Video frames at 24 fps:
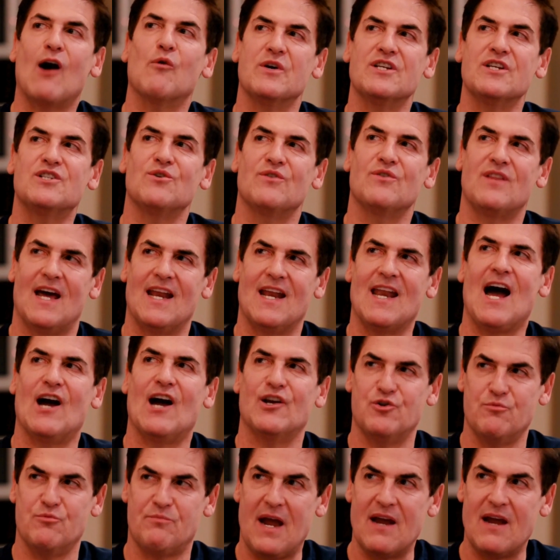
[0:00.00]
we do that and how
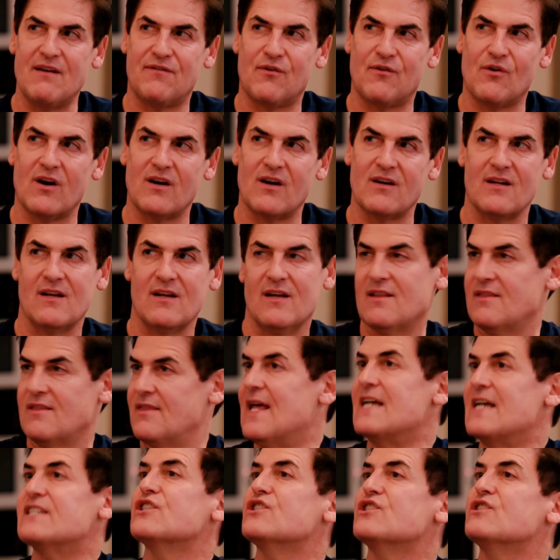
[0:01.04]
you pay for it,
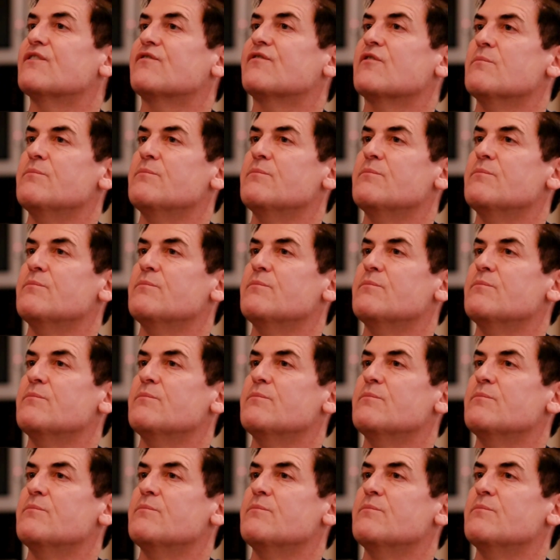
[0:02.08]
that's a different